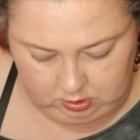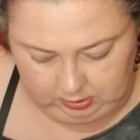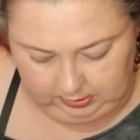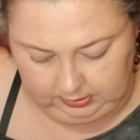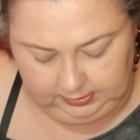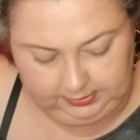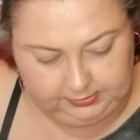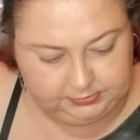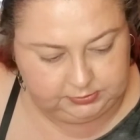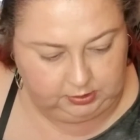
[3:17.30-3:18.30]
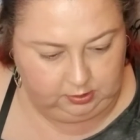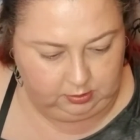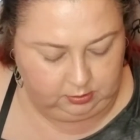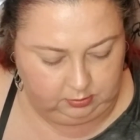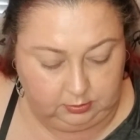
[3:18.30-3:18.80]
it is
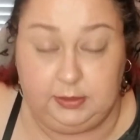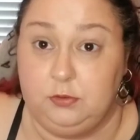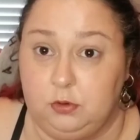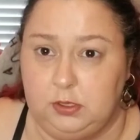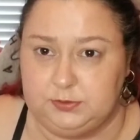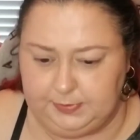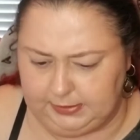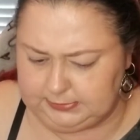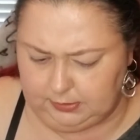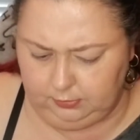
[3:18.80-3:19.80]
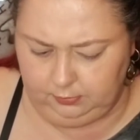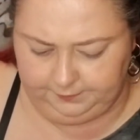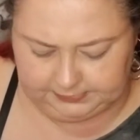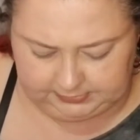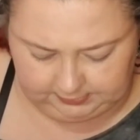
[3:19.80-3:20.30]
Lethal Cosmetics. I don't know if I
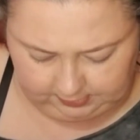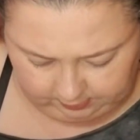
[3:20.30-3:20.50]
said that or